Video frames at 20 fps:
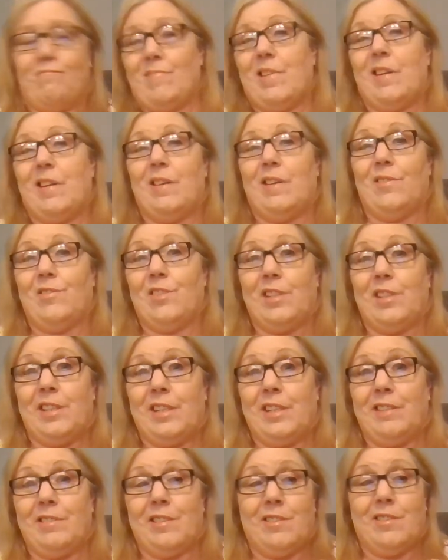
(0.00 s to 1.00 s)
Ah, she
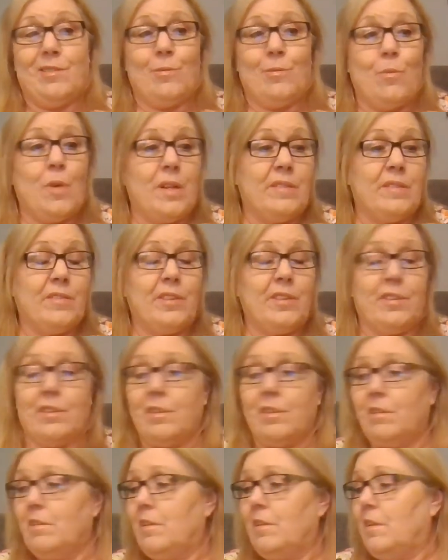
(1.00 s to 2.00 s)
needs it or wants it
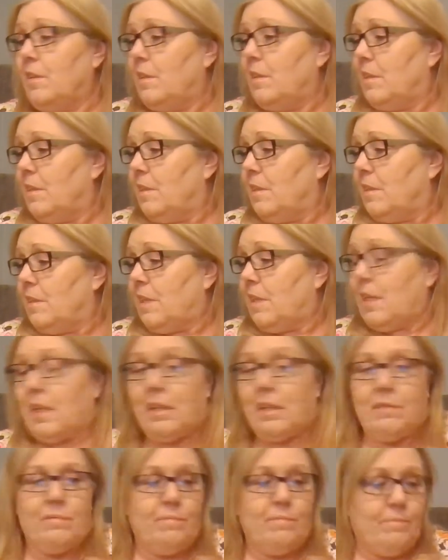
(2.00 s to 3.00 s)
or yeah,
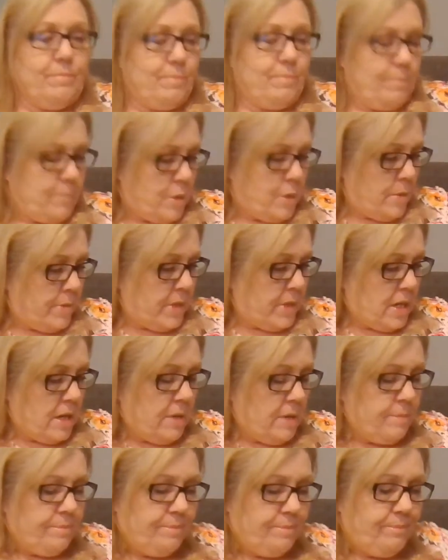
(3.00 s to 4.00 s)
probably not.